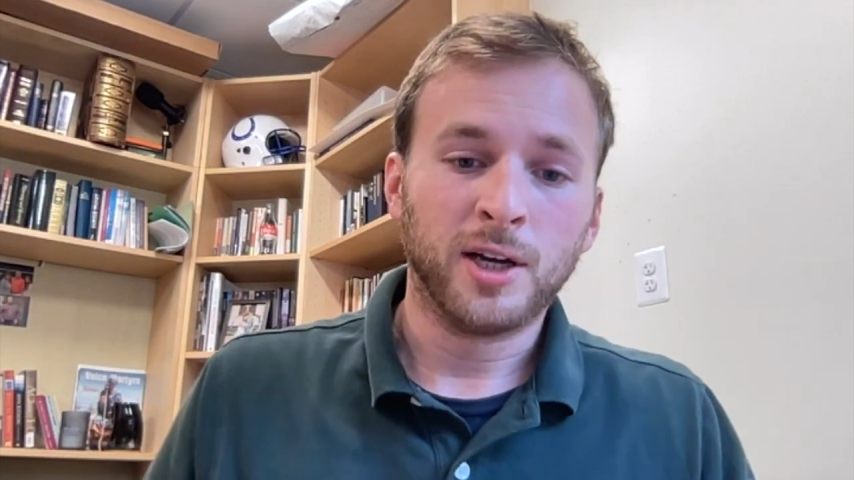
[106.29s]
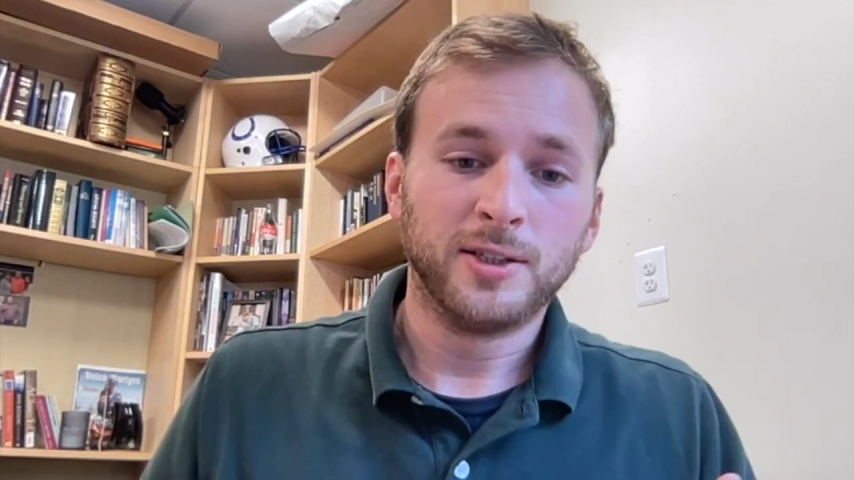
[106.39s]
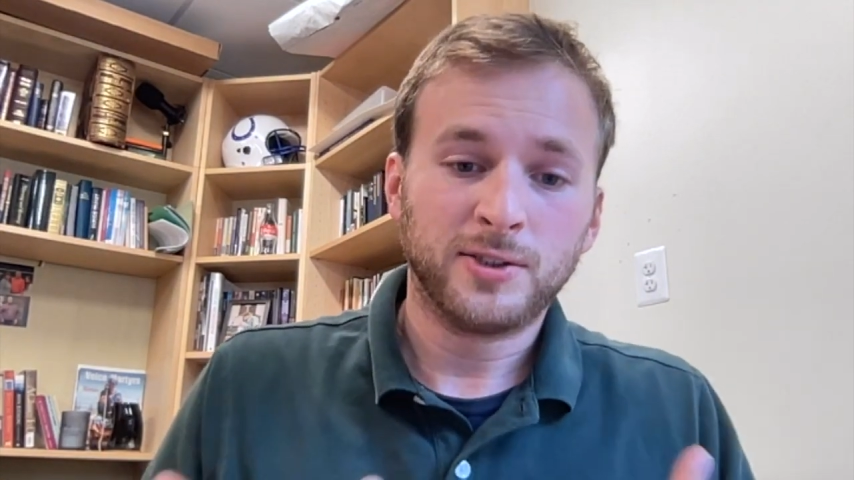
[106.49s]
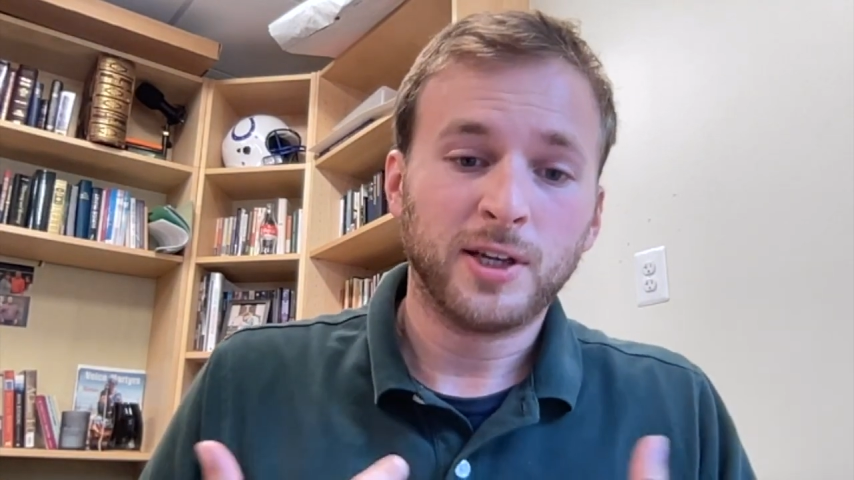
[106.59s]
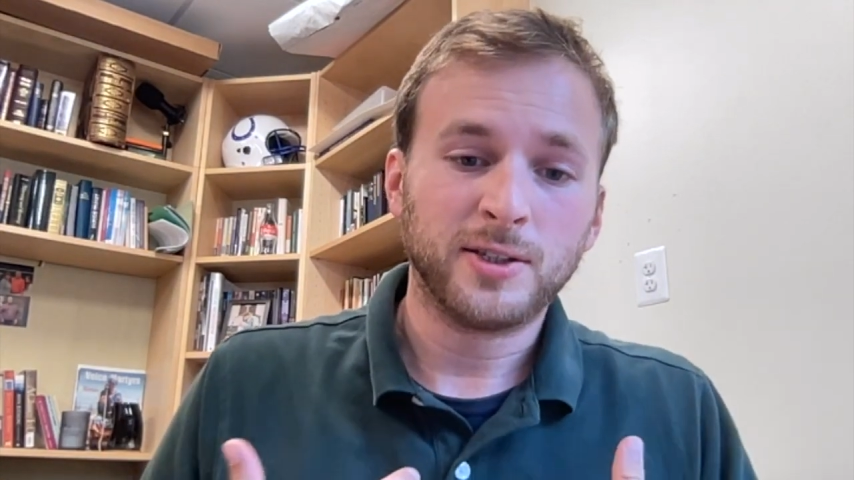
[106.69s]

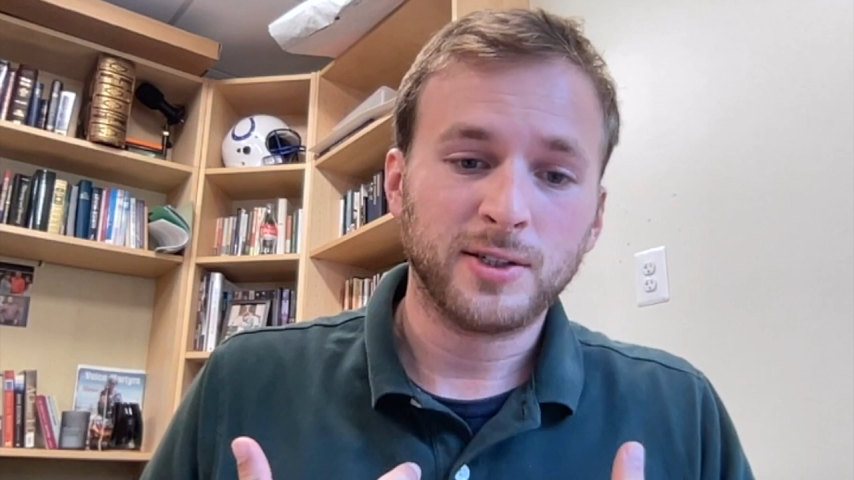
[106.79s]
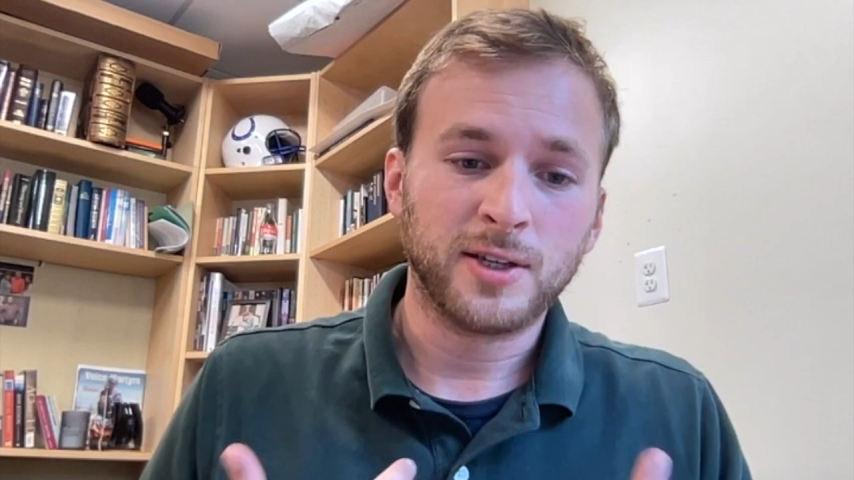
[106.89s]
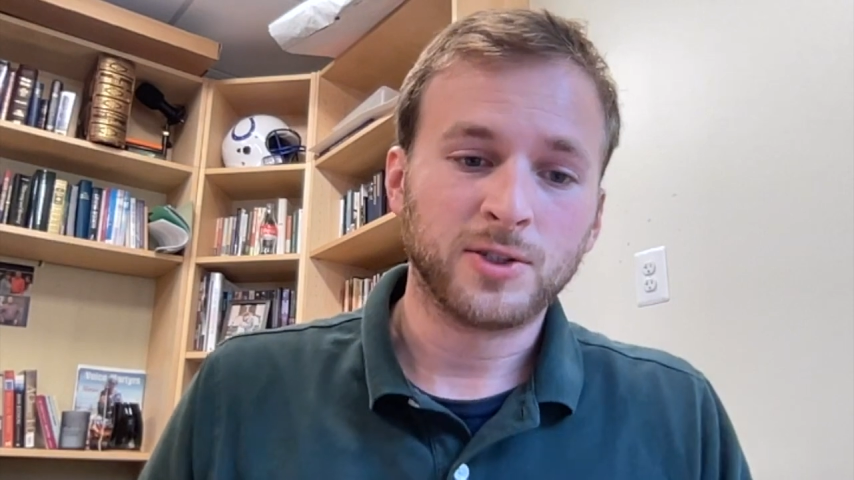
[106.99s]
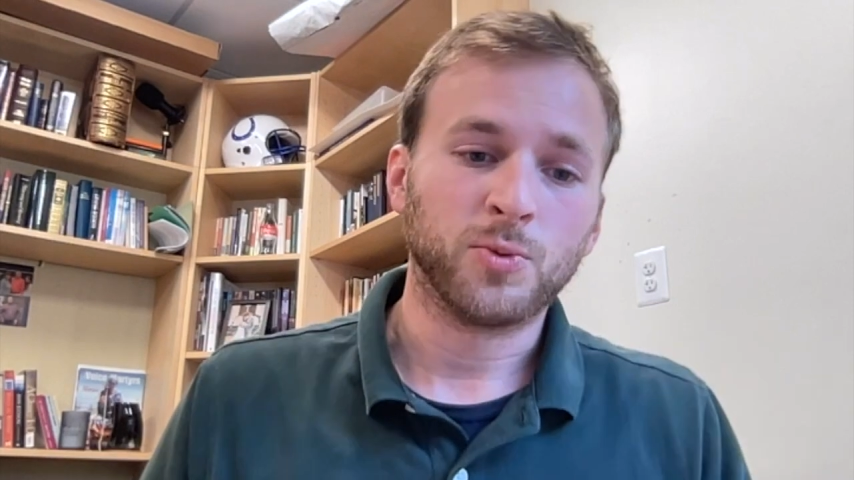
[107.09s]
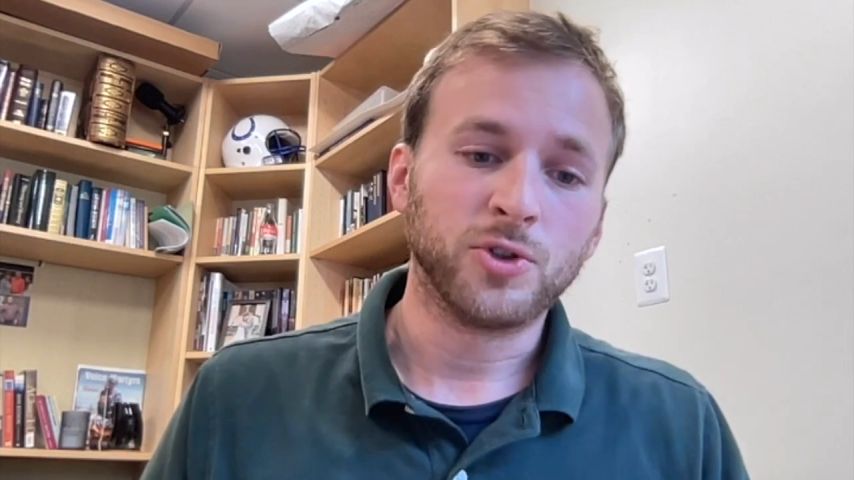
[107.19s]

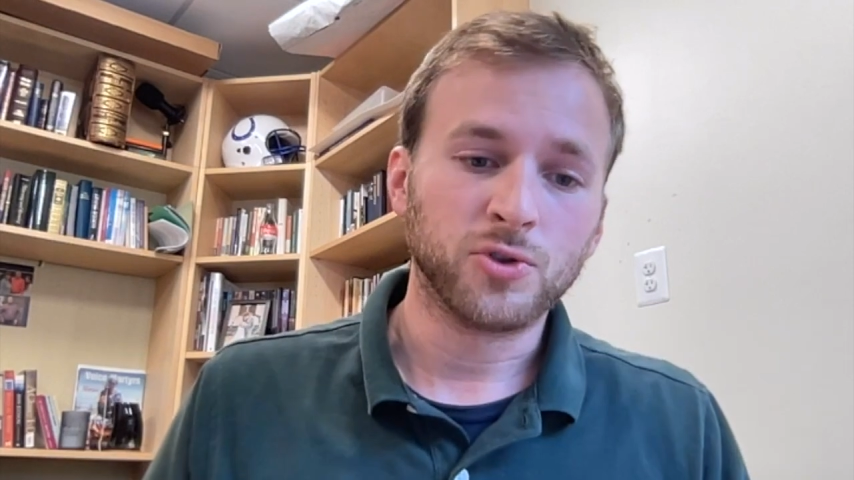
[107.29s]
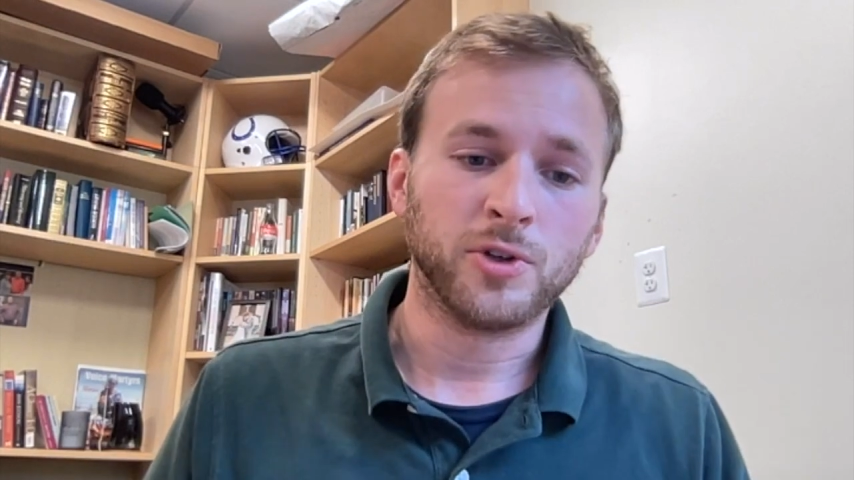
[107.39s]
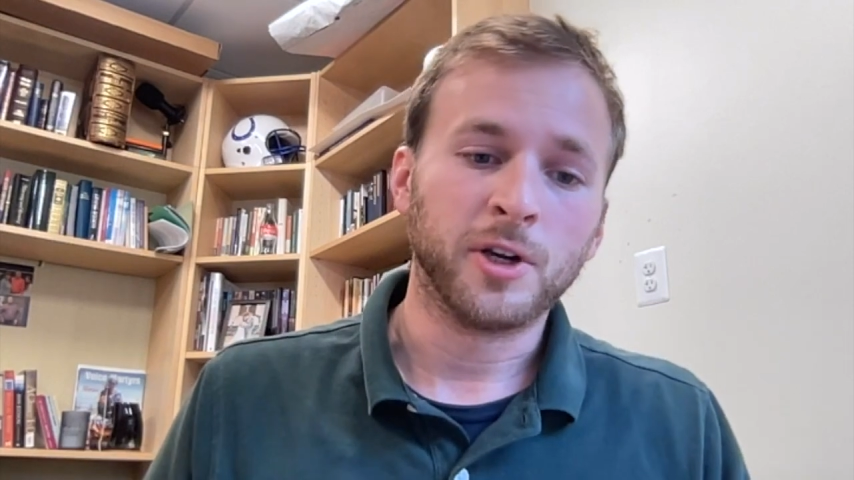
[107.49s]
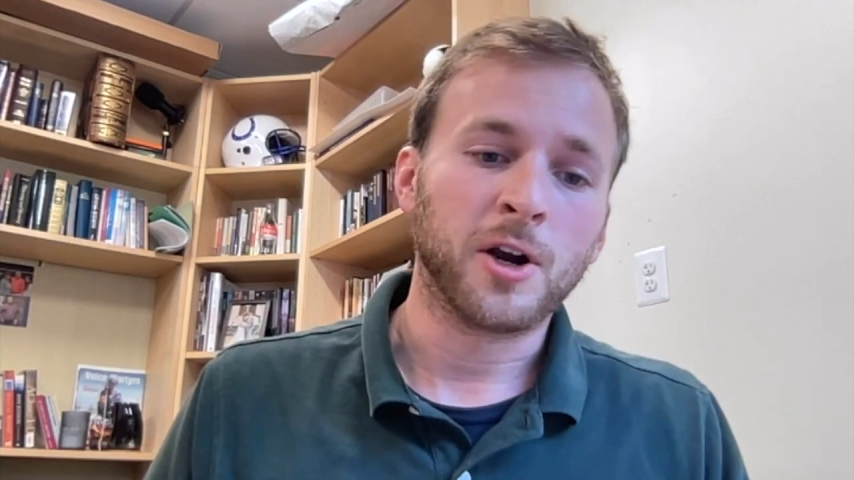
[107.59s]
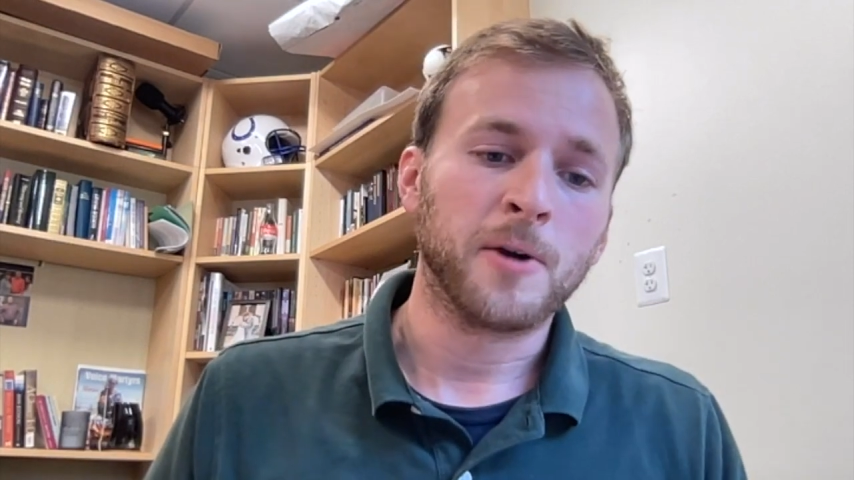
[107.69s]
says that we
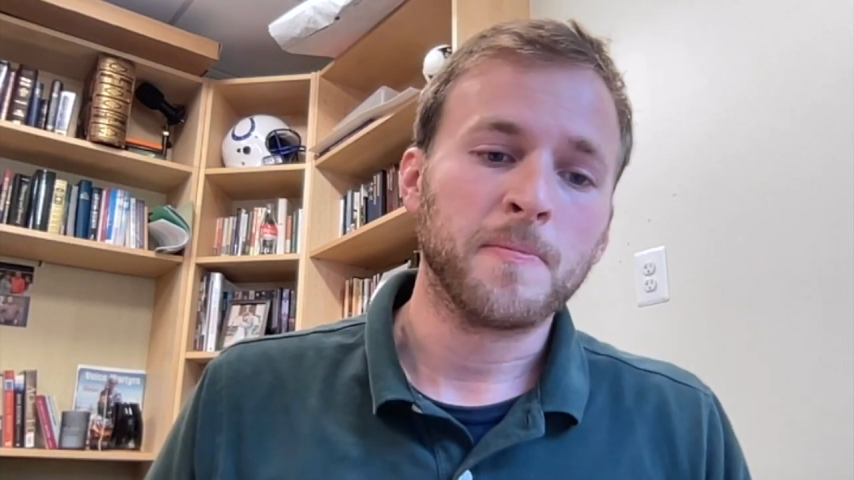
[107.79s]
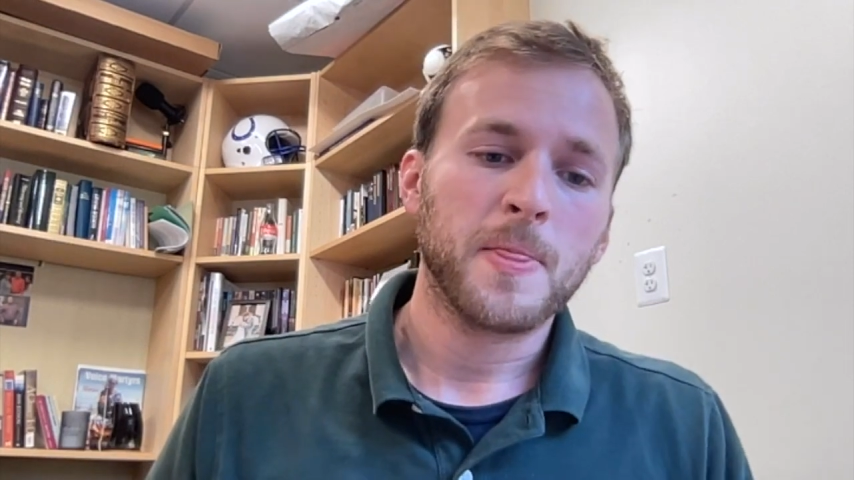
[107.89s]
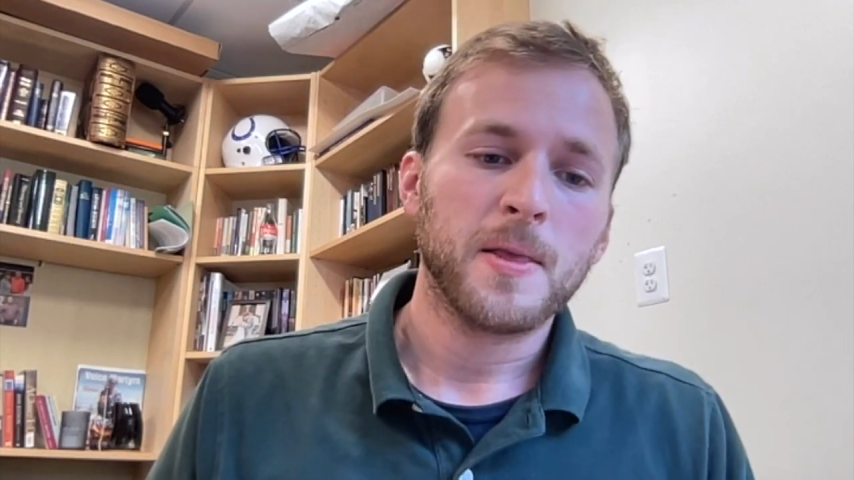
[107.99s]
truly are.